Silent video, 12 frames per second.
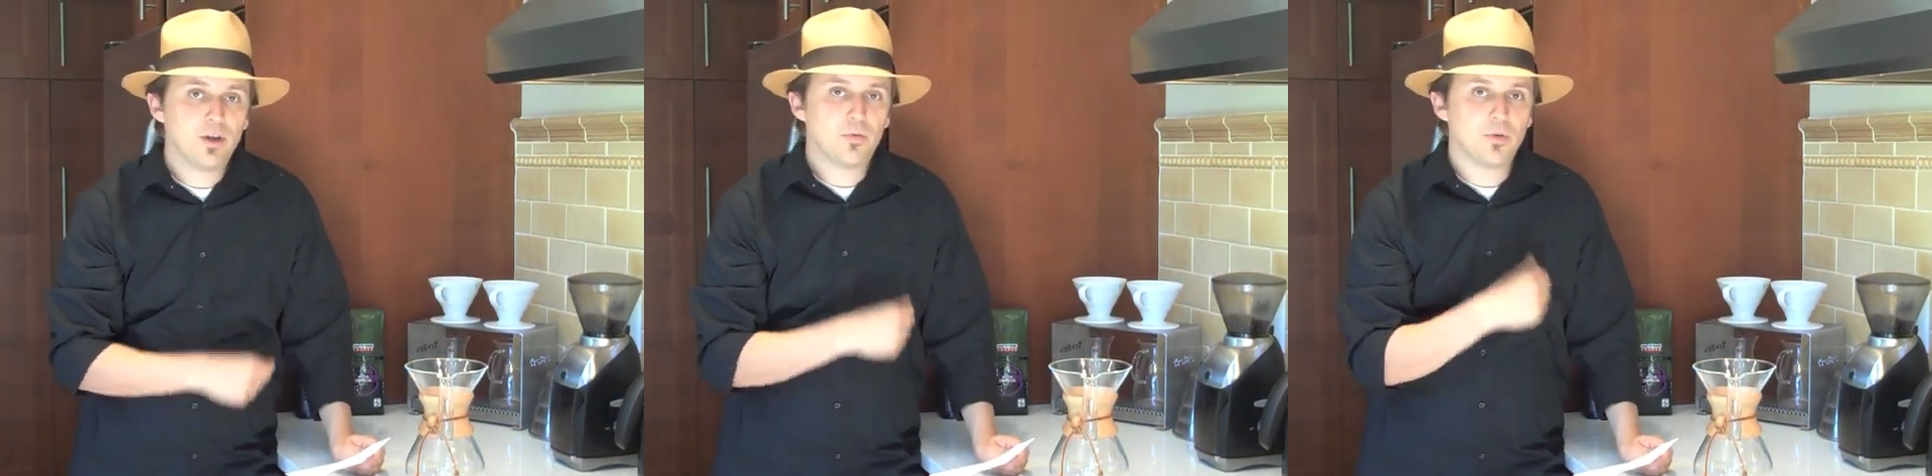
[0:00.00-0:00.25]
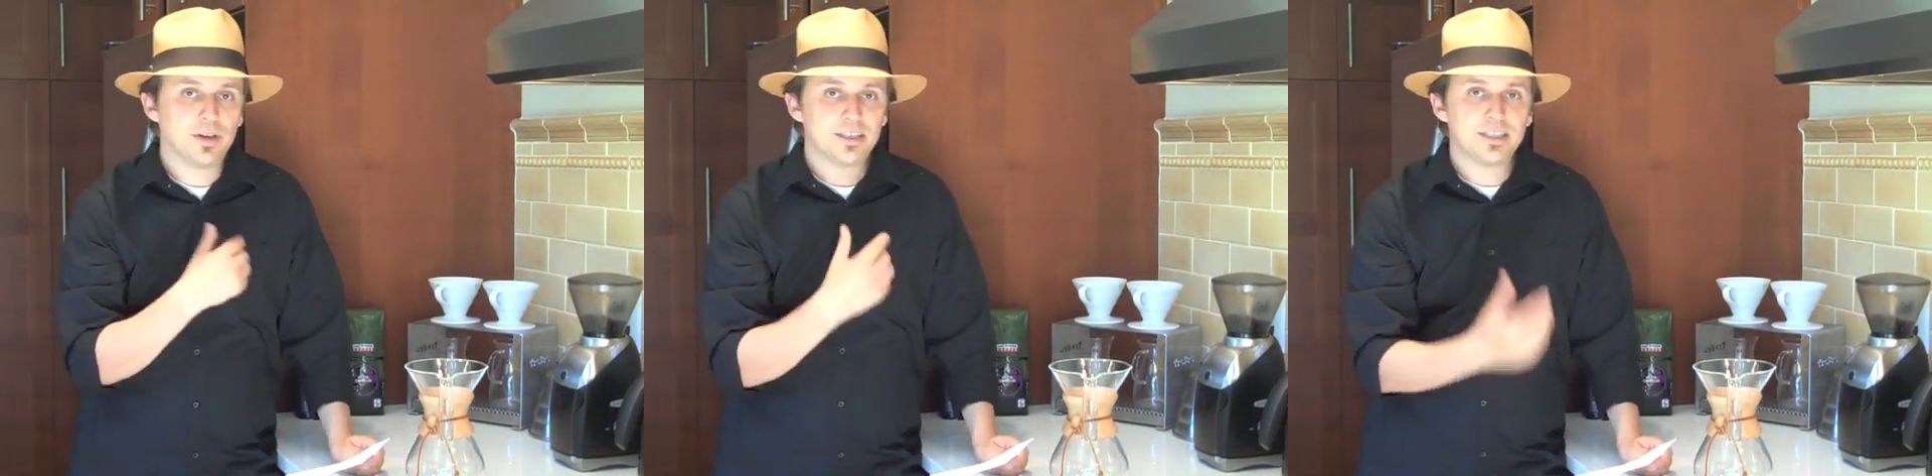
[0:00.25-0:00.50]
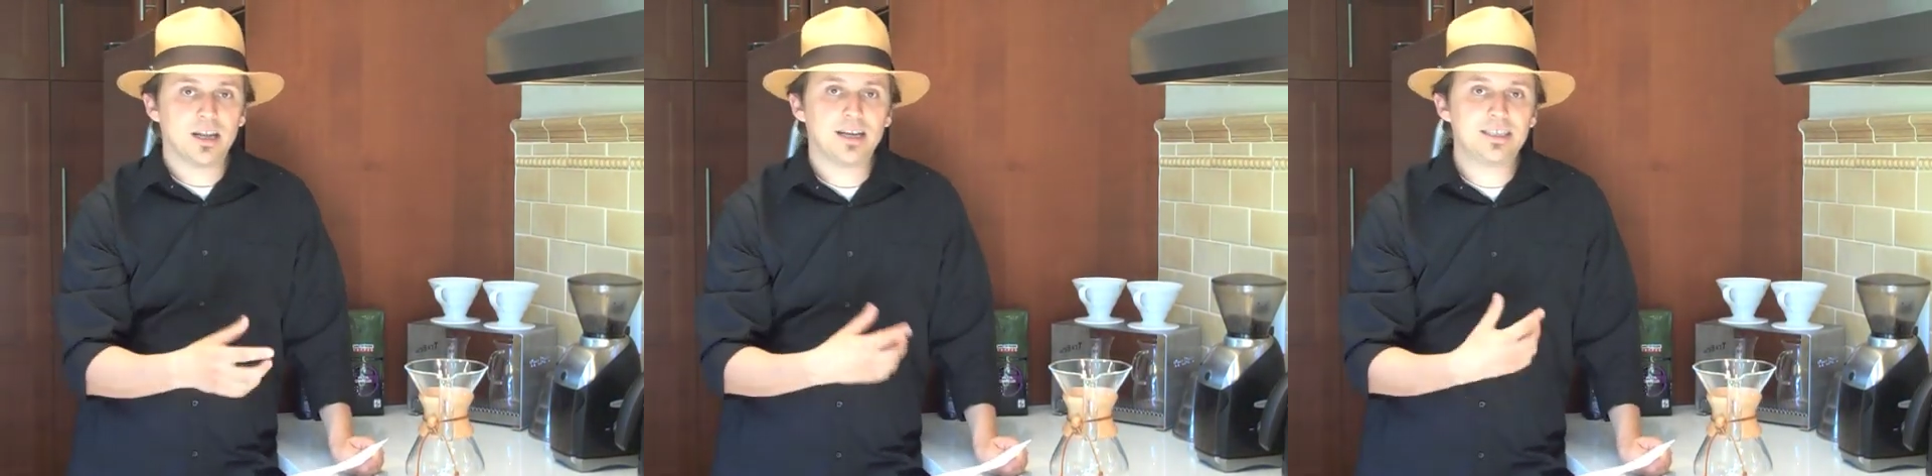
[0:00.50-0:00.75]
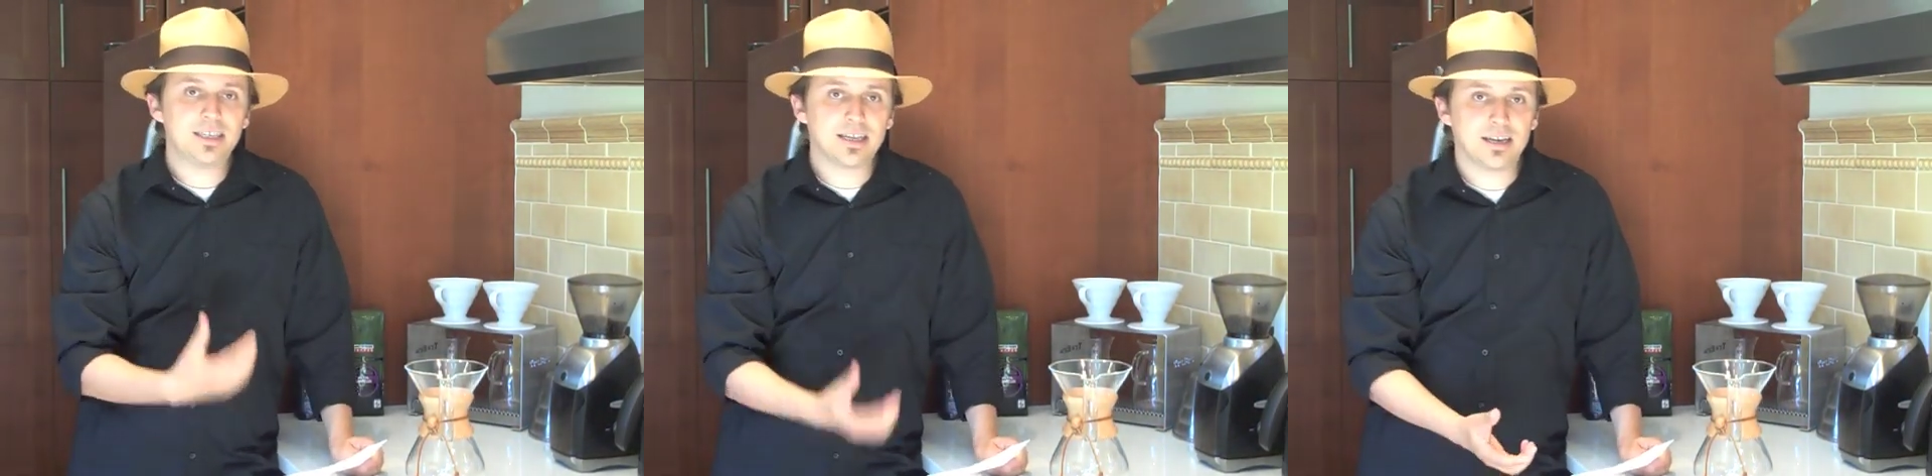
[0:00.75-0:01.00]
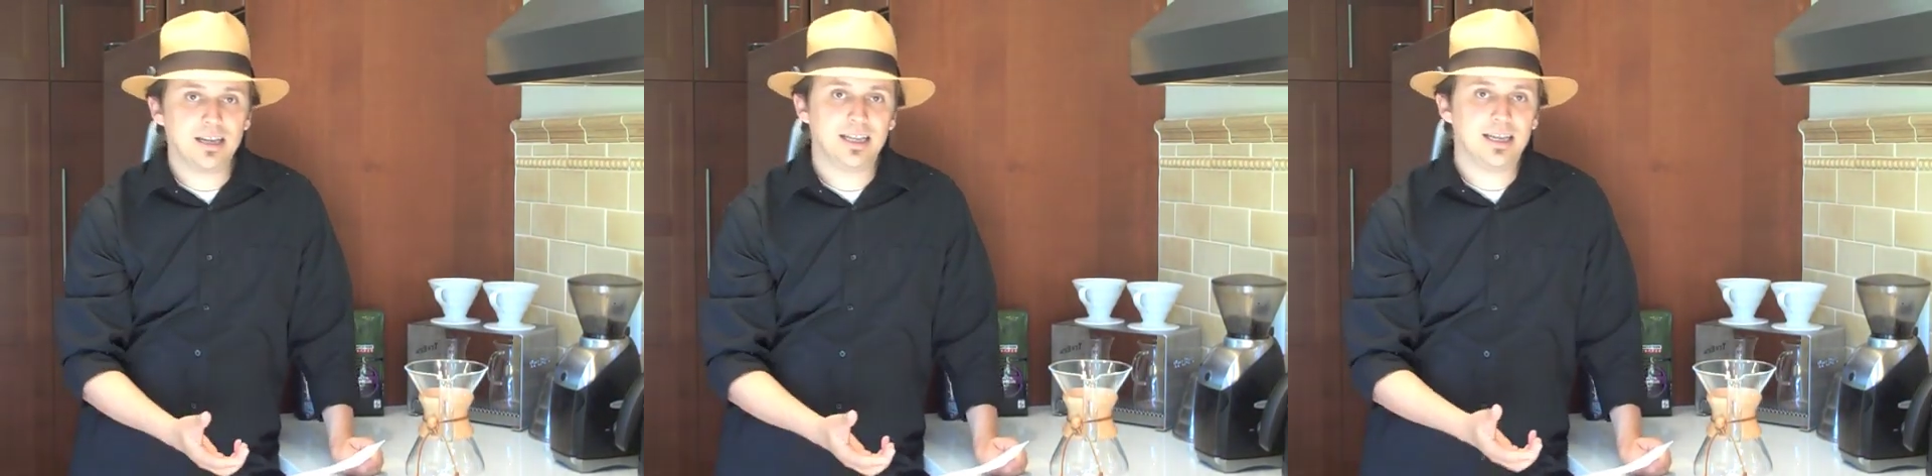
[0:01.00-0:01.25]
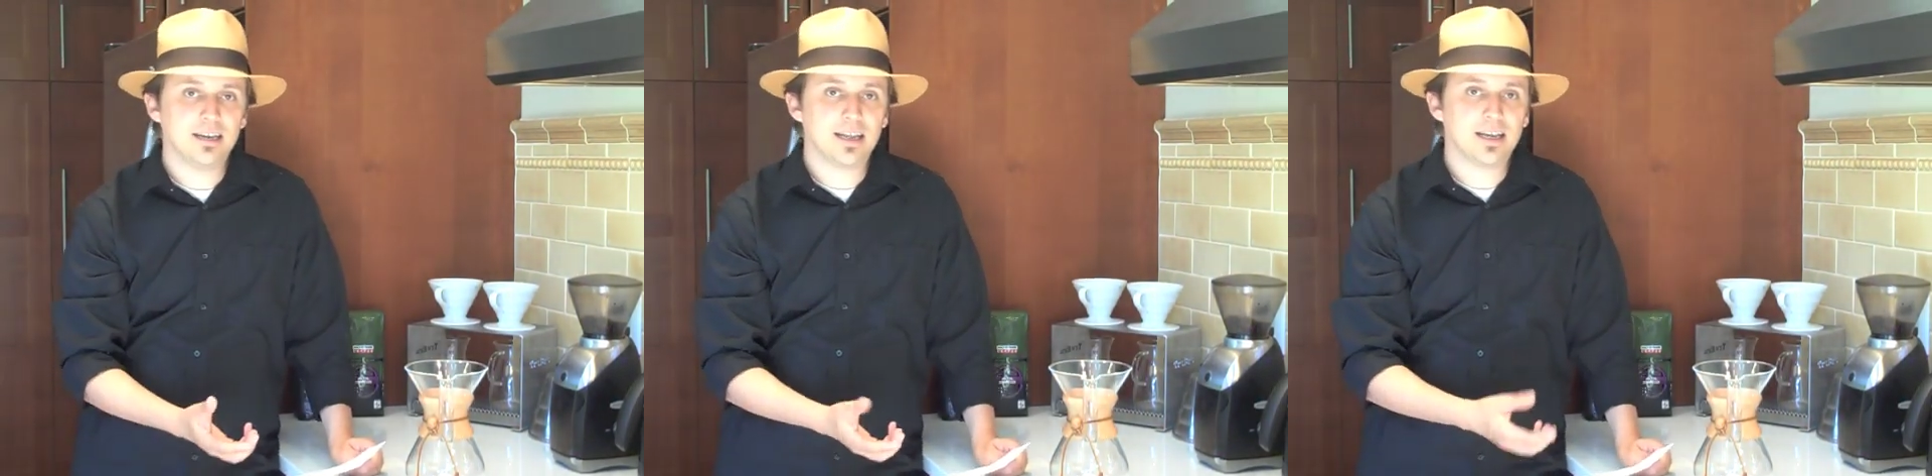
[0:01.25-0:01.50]
where it's nice and
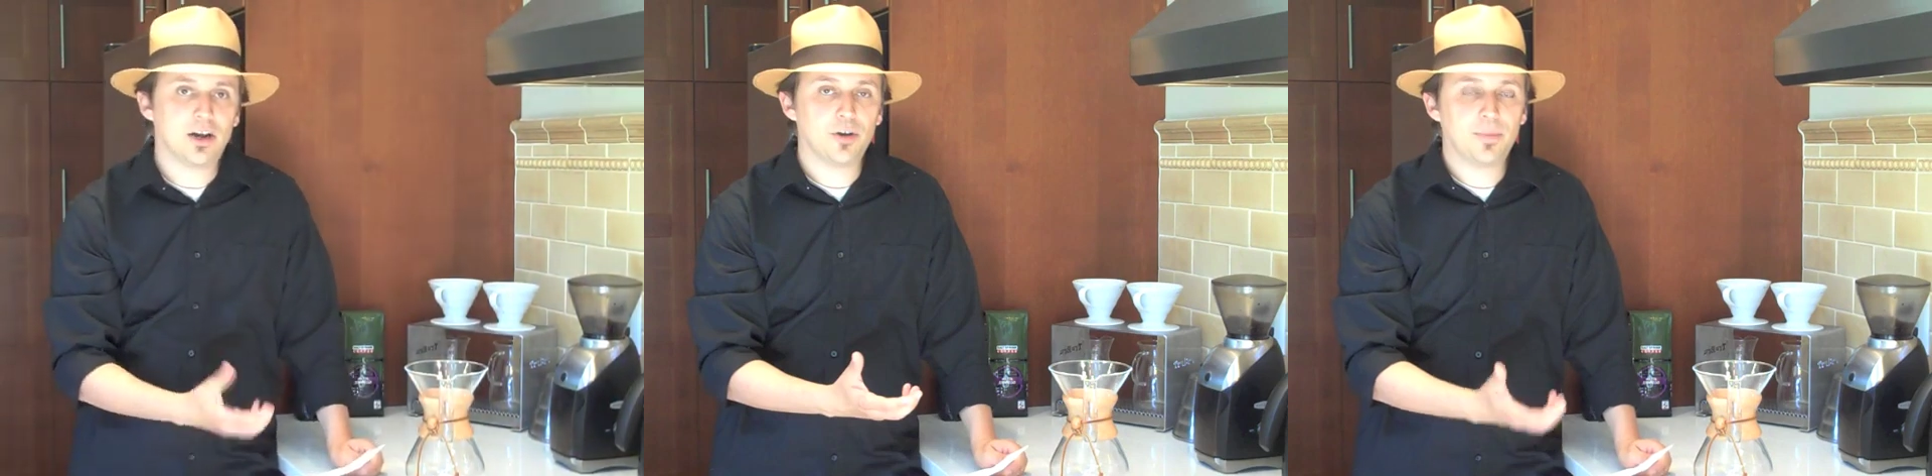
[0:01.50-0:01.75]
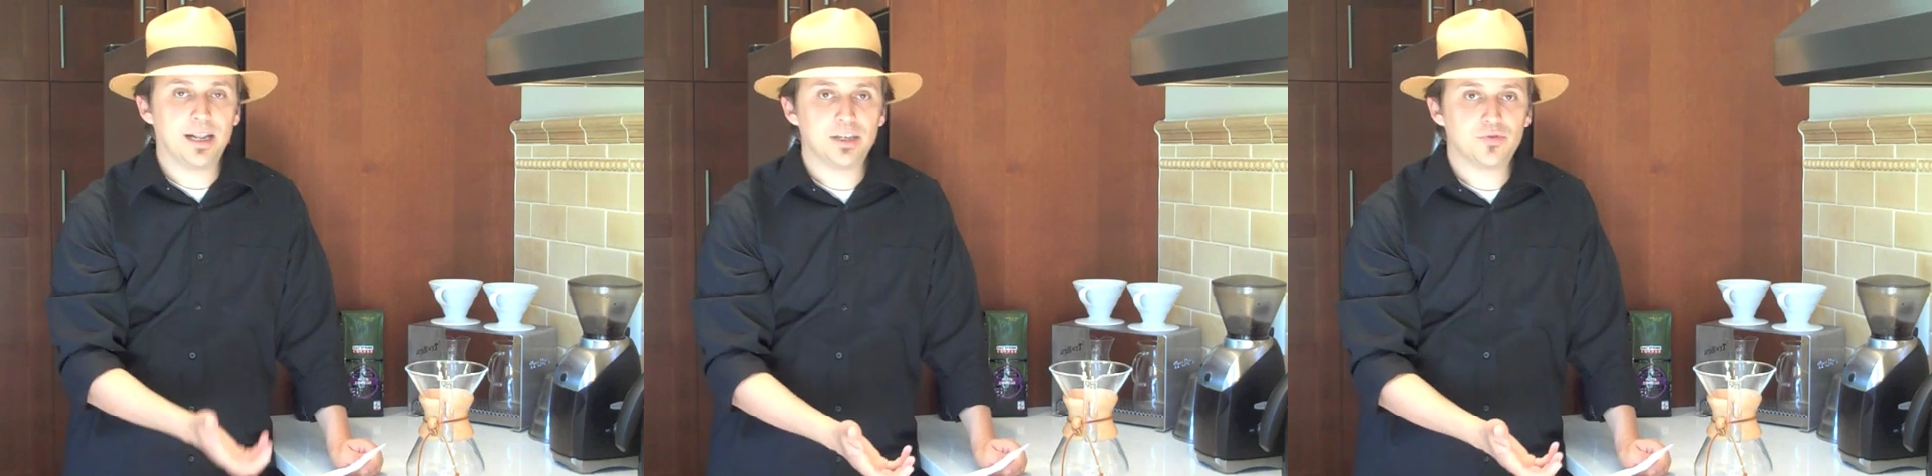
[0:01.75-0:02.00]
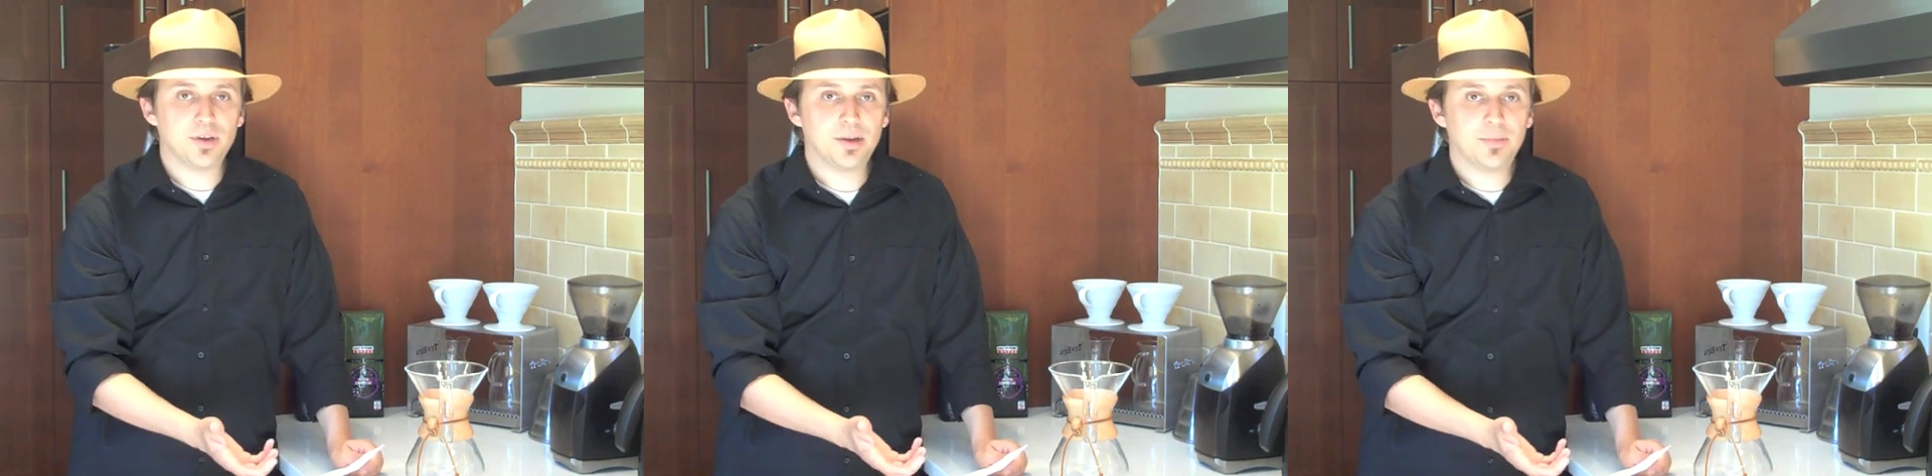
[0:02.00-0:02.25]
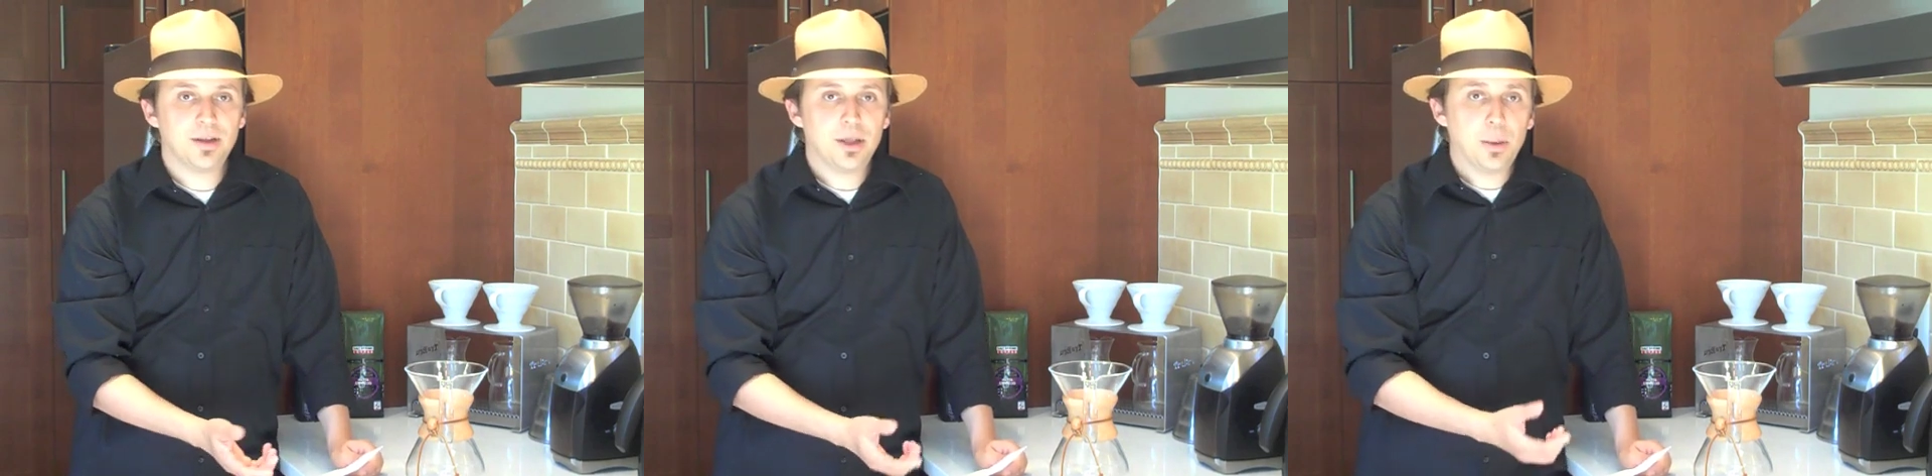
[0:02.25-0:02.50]
clean like an automatic drip,